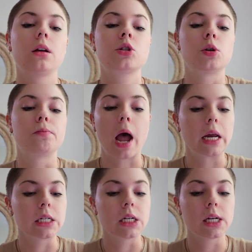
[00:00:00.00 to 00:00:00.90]
So
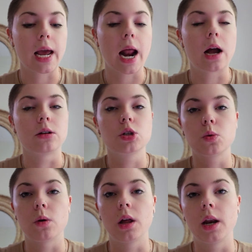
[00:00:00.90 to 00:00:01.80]
mine didn't get as
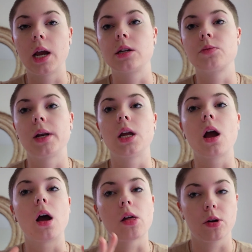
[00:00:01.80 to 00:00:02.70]
swollen as many
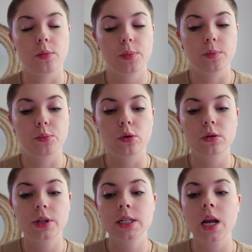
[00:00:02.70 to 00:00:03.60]
other
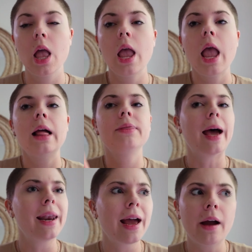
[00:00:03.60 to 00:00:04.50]
people's.
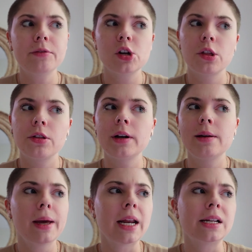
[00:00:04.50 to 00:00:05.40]
Then after 30
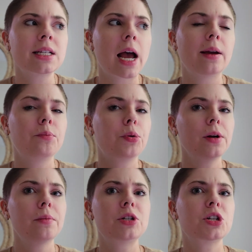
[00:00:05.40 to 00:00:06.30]
minutes,
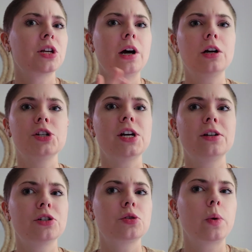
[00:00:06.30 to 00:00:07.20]
the nausea
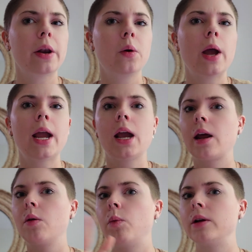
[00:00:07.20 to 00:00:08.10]
just went away, and
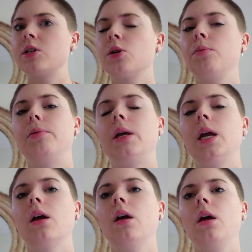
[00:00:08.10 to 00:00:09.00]
I went to being